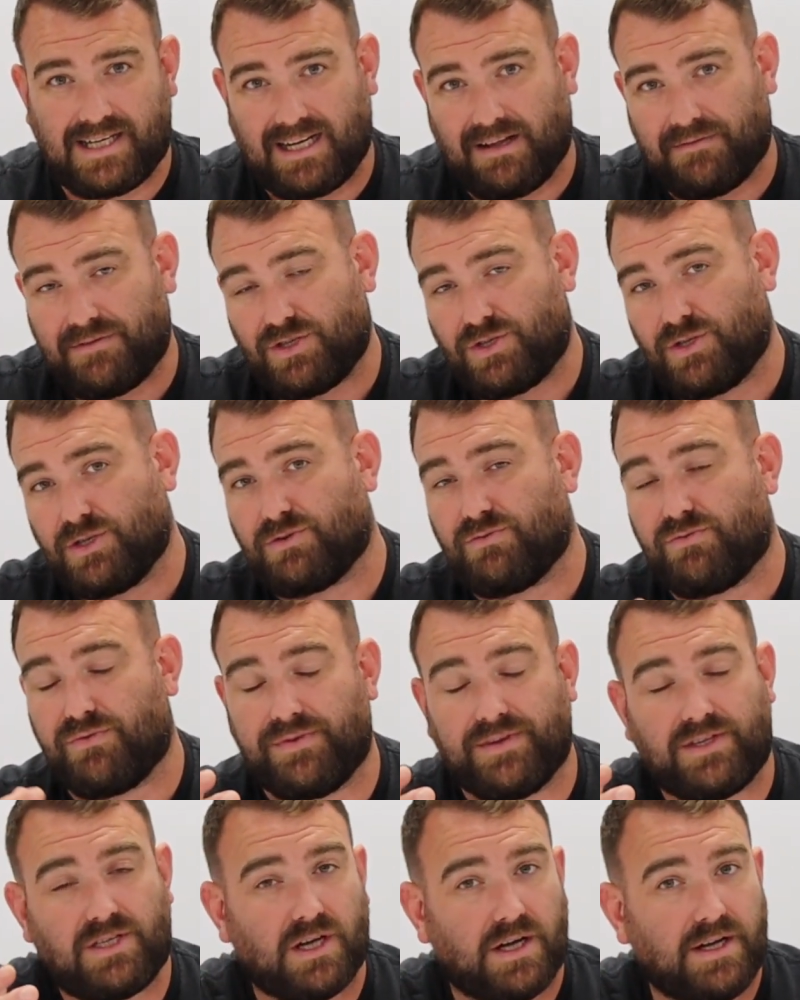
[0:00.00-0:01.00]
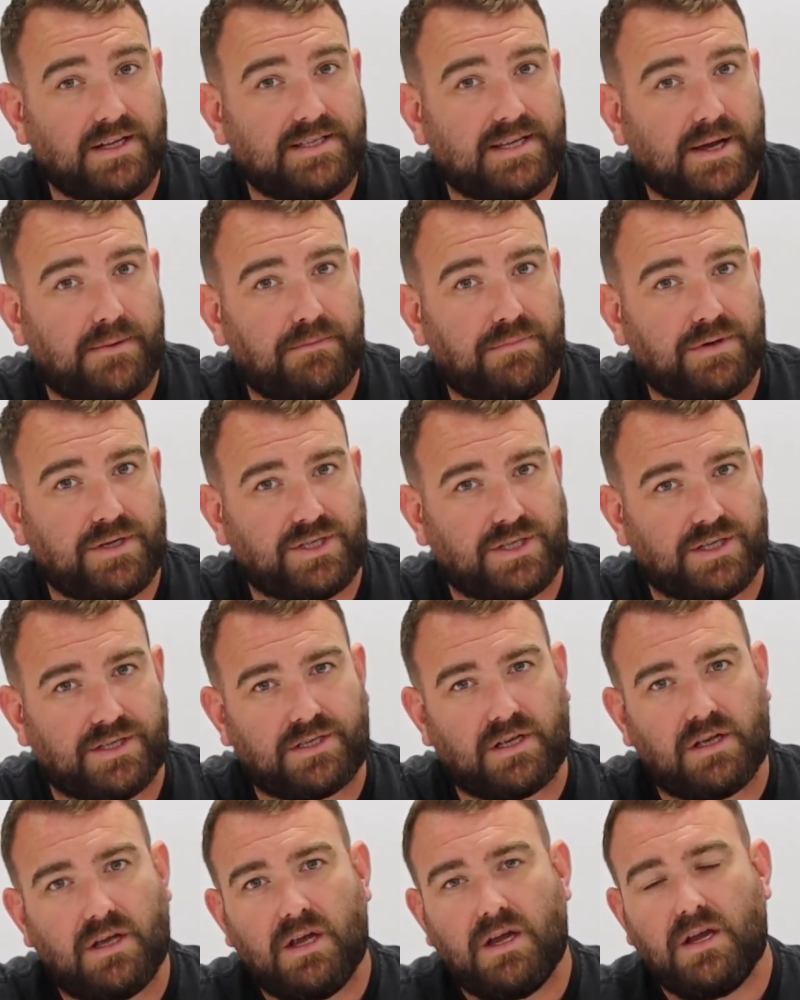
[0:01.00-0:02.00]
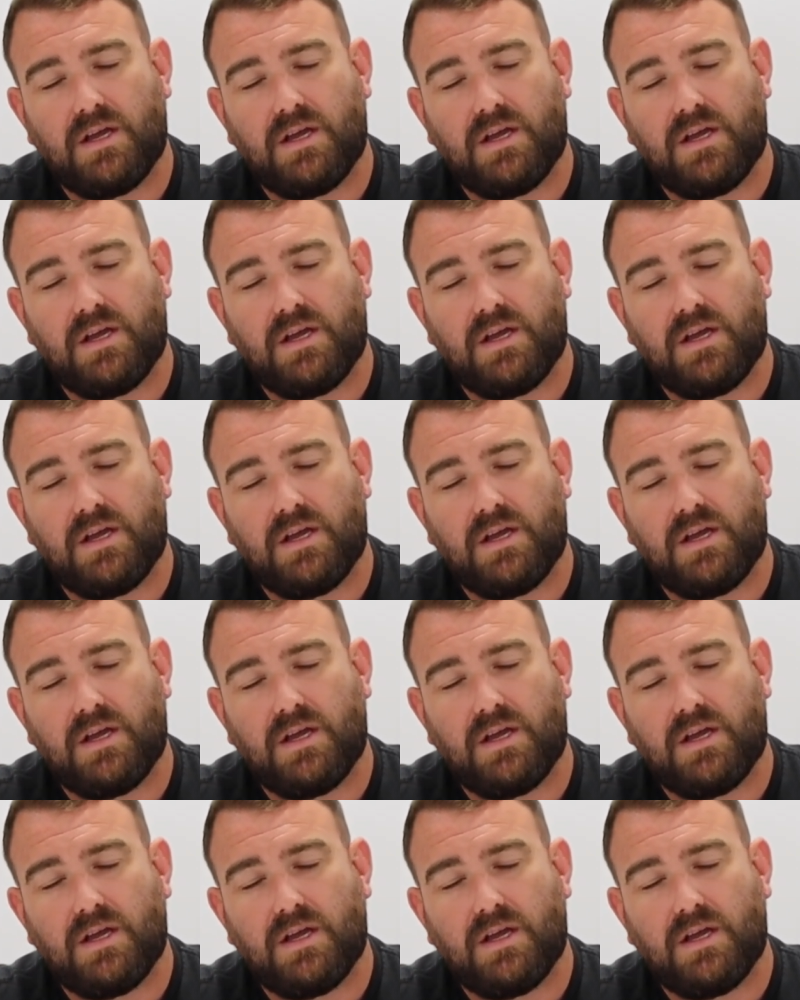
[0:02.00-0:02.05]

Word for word: it can have issues with return temperatures.